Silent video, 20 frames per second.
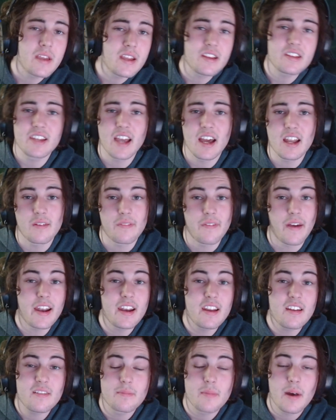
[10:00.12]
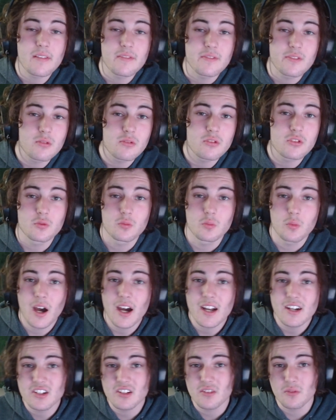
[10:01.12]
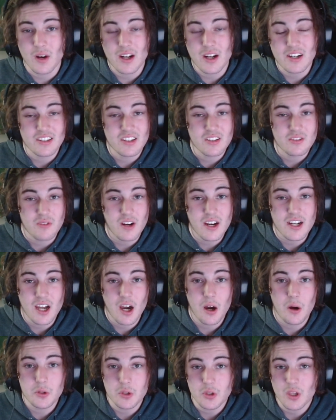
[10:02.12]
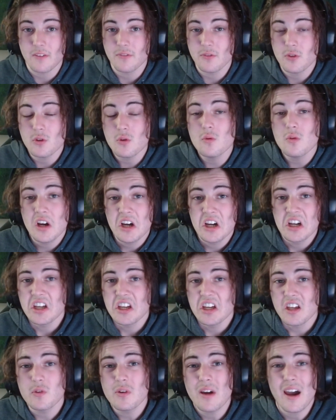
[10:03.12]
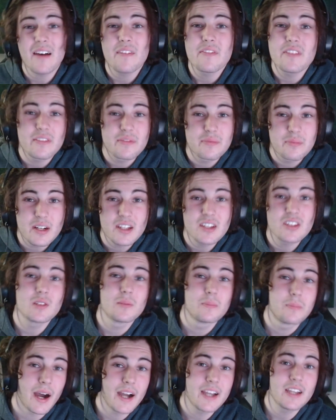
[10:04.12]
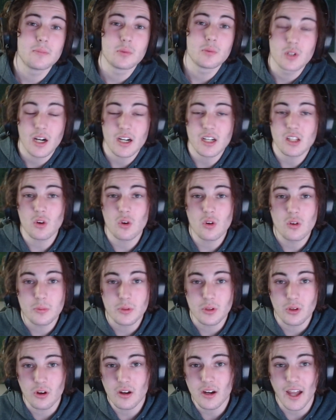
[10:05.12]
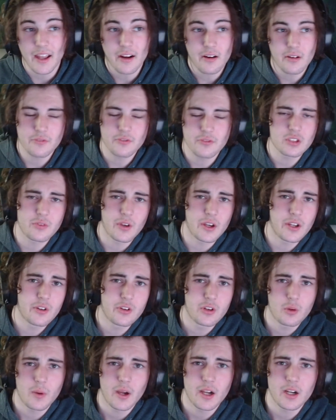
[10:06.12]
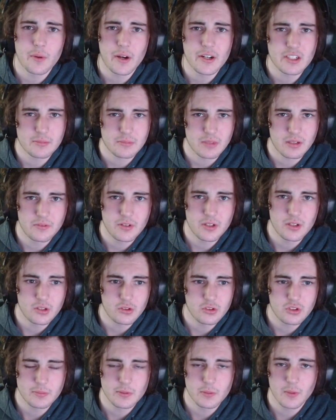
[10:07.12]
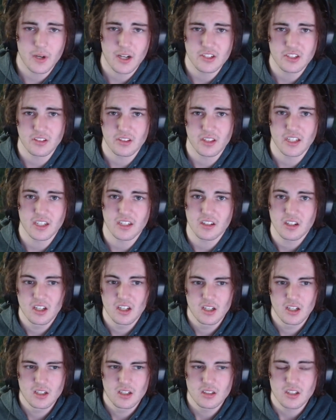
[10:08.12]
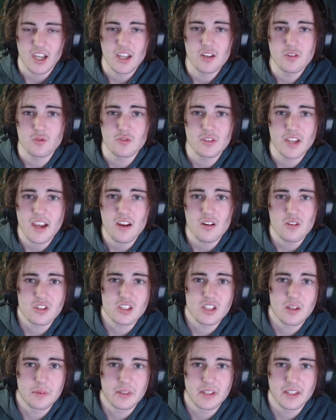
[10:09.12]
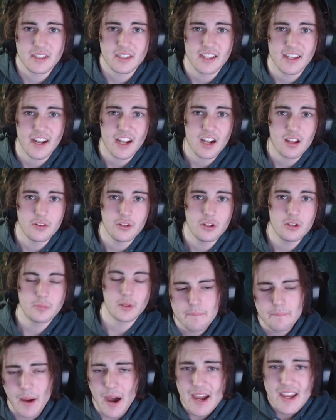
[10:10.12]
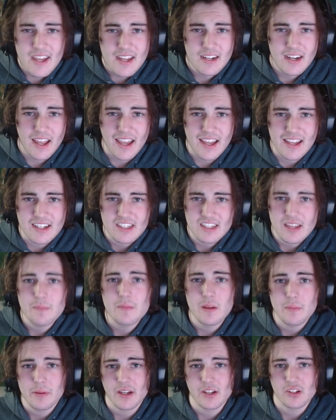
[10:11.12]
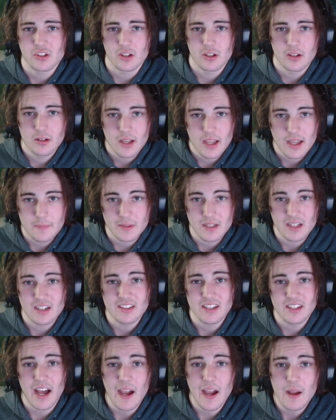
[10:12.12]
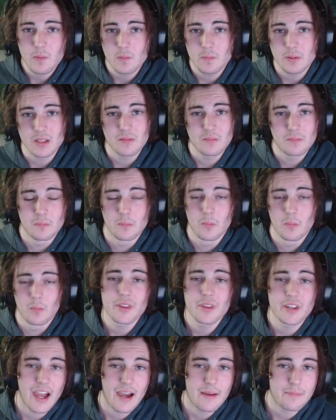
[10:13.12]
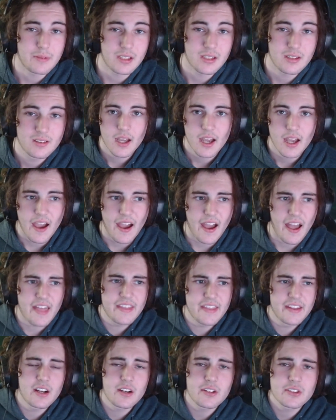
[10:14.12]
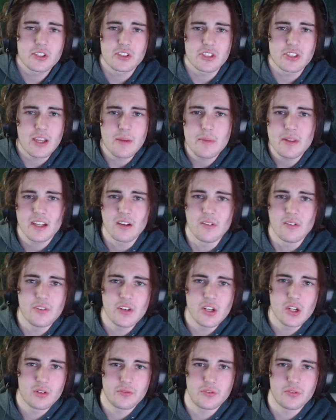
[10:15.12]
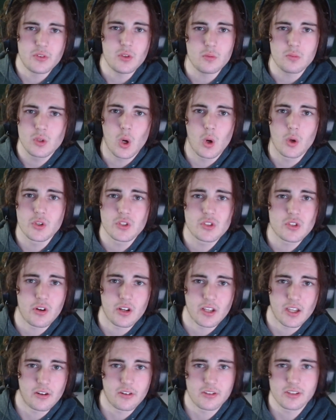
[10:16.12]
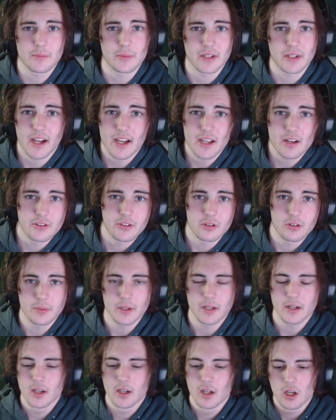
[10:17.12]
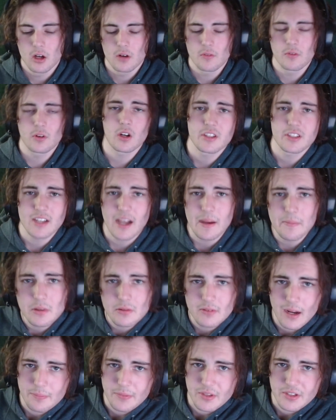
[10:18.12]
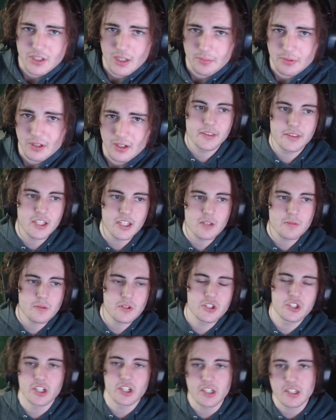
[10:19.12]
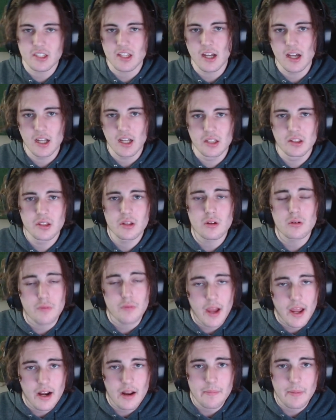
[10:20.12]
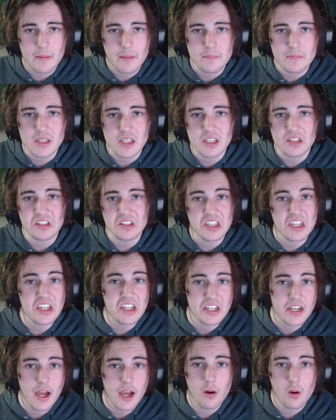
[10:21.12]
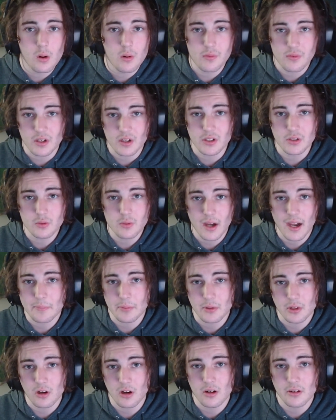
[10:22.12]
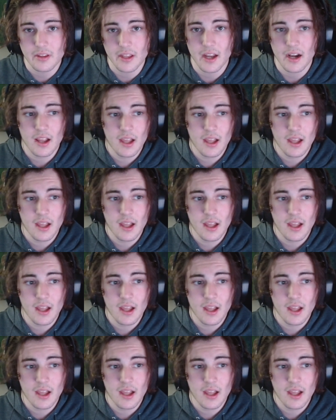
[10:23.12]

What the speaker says: said, if any of my viewers watching this right now, if you have enough money to buy a Bugatti Tourbillon, first of all, I don't know why you're watching my video. You should be watching like Andrew Tate or someone like that. I don't know, but buy it and send me a picture because I will be more than happy. And then also send me like a video of you cold starting it or something. I don't know, but regardless, I'm gonna wrap this up here. This was just a little rant about me geeking out over a new hypercar that